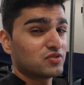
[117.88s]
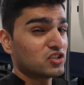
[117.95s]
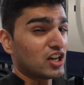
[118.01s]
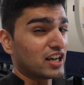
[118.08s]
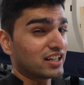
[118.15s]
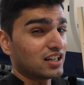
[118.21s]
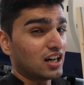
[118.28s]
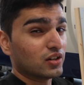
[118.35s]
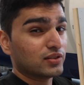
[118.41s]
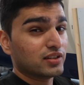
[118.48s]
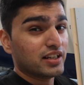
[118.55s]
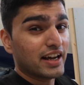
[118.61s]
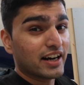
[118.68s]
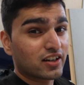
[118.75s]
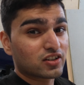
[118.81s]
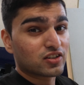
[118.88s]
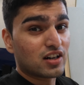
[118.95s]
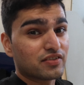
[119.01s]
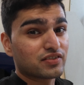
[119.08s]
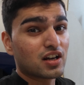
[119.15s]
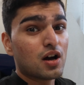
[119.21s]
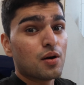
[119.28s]
check out the
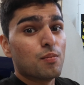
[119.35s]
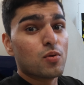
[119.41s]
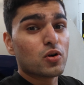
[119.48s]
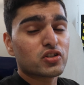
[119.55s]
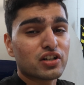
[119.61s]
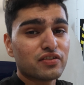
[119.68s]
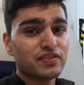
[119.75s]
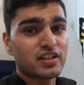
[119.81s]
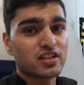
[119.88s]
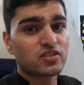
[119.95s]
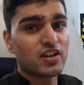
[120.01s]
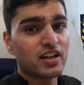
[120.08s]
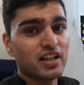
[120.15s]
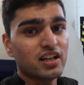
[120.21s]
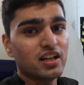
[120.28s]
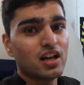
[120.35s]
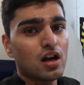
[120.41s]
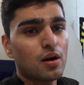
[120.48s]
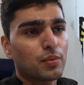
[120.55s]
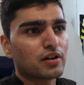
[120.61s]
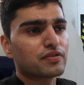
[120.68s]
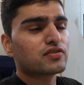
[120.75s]
aircraft. Most of it is ready,
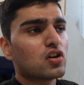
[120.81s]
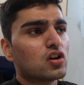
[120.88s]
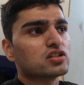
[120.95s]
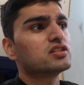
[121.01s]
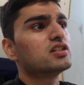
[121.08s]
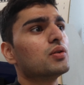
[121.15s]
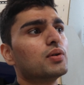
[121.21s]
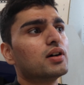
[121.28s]
but of course